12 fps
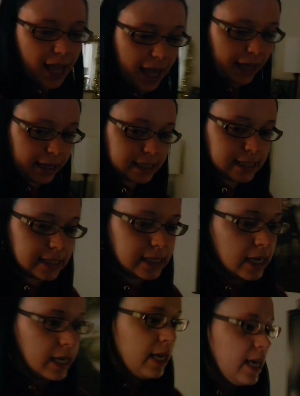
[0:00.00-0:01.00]
And
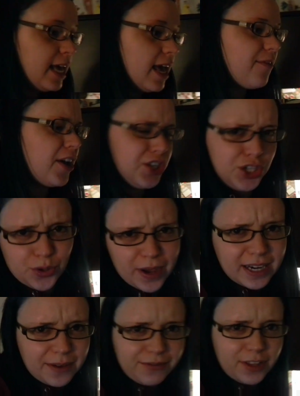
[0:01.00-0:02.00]
if I do
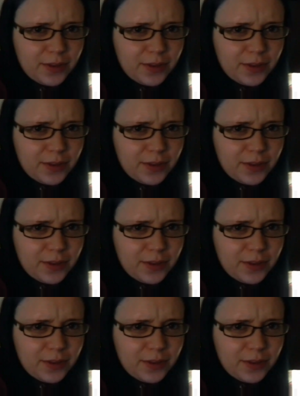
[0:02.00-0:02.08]
end up